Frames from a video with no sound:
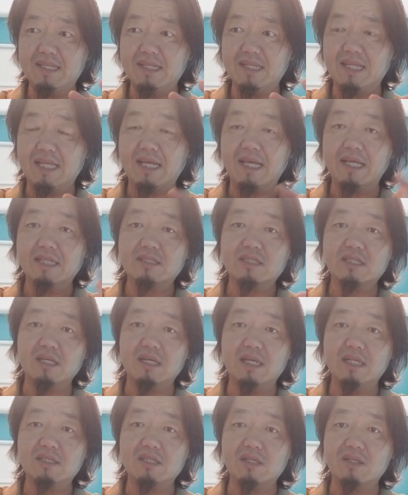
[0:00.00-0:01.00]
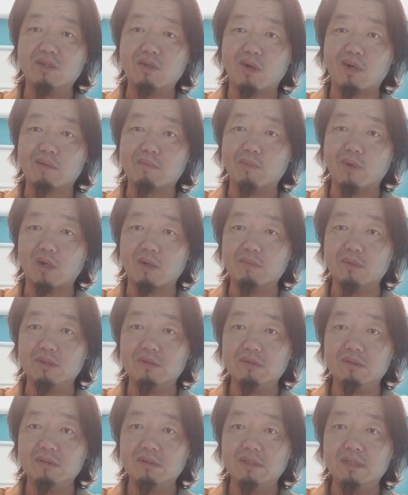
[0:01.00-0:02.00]
it's a it's a dark
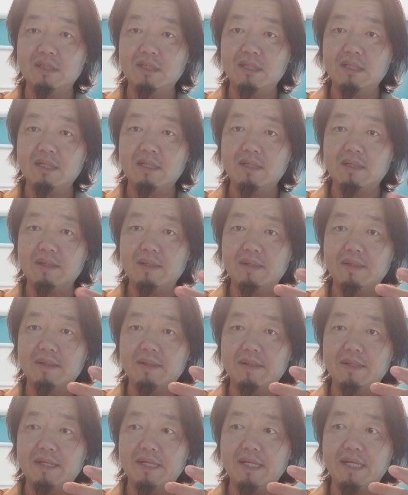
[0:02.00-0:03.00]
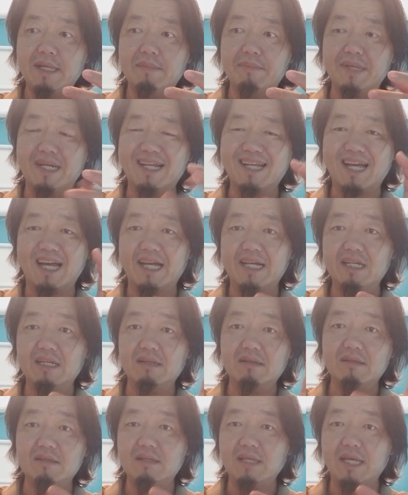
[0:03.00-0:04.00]
marble, but it kind
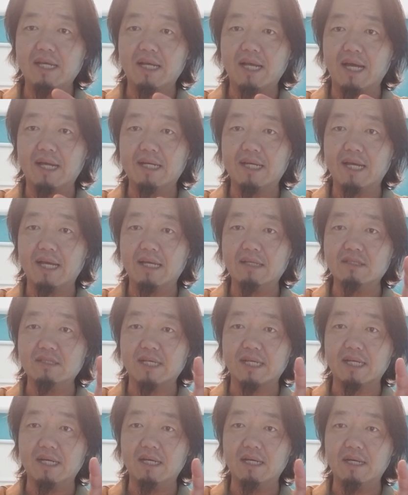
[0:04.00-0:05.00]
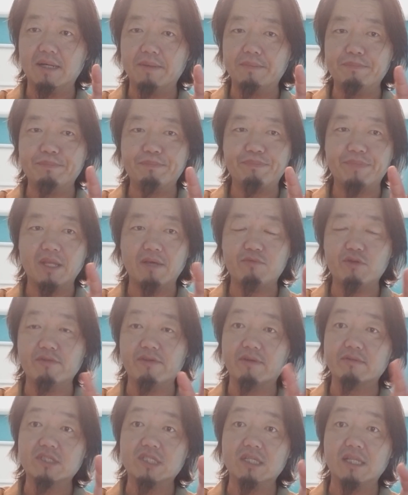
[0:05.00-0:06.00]
of it kind of has like a, if you've
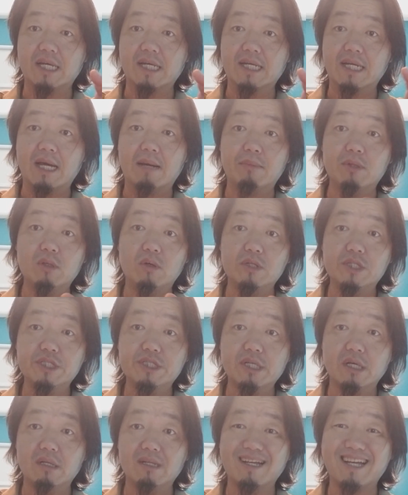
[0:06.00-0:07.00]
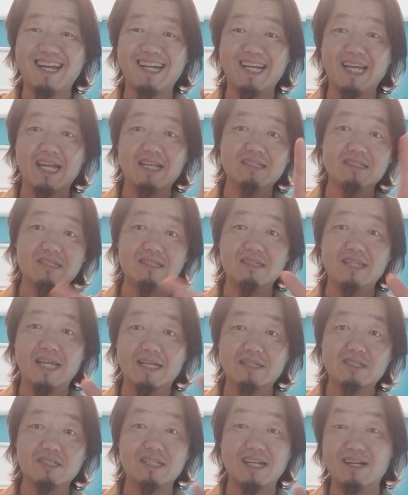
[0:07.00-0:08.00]
ever seen like an abalone shell, it kind of has
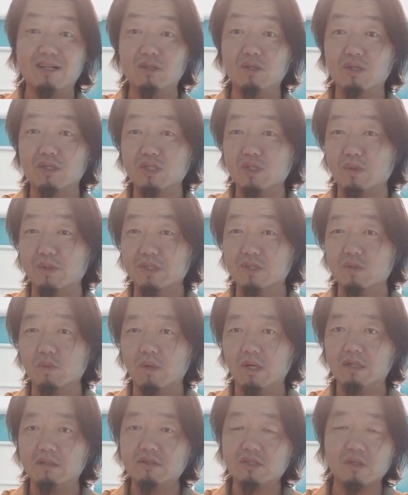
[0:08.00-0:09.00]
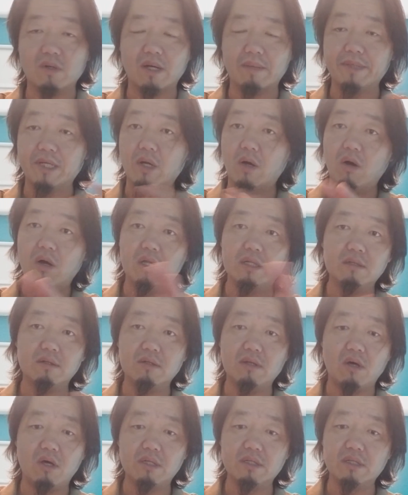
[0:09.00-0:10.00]
that style look to it as well. So I mean, all
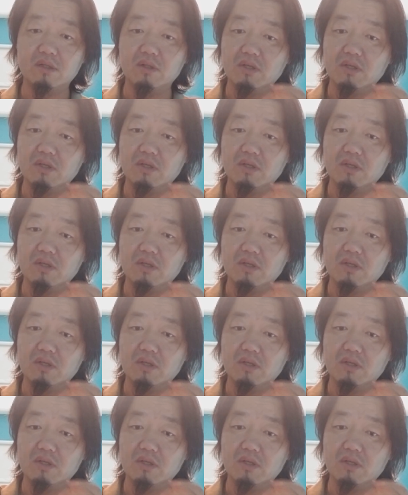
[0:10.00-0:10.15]
the, all the